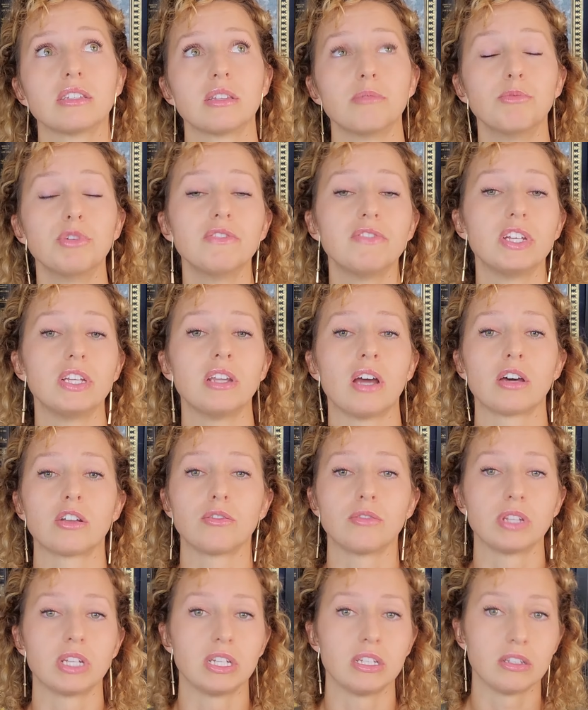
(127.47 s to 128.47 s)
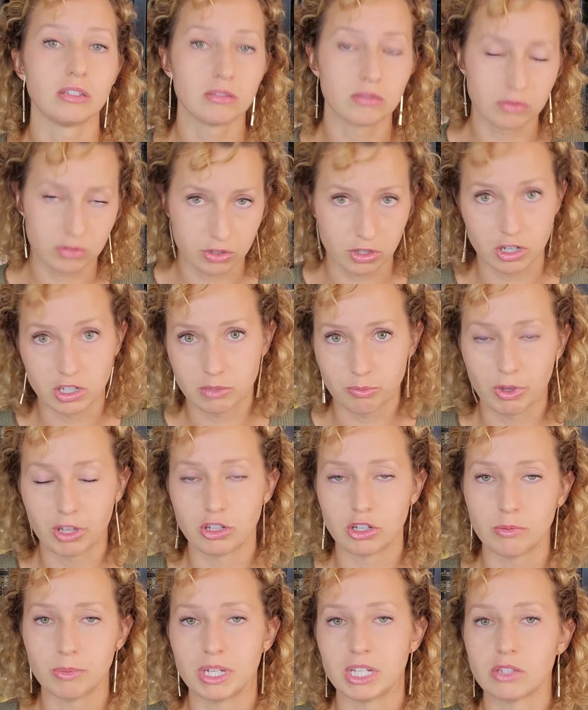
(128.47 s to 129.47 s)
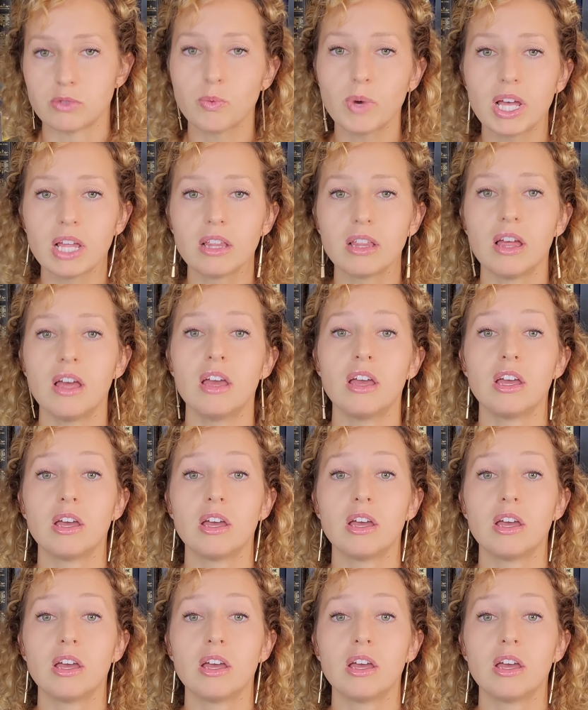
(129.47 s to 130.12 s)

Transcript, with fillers: the movie not only stars Paul Newman as well,